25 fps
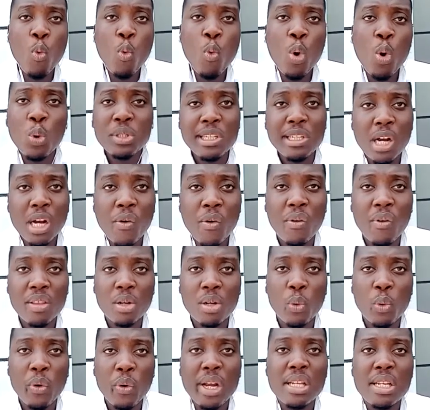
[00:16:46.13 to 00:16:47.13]
will take over
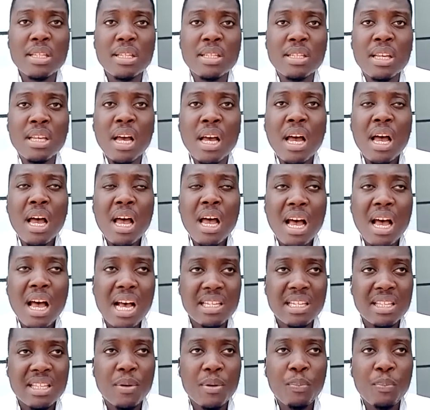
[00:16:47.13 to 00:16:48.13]
the reins
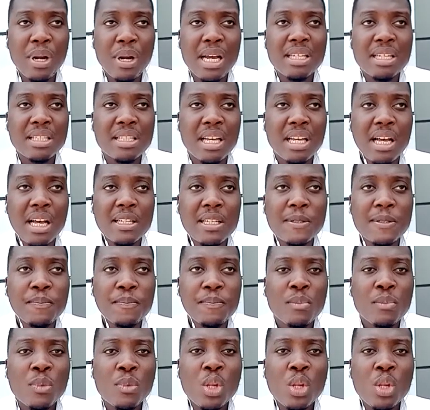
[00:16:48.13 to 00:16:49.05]
as the Black Stars.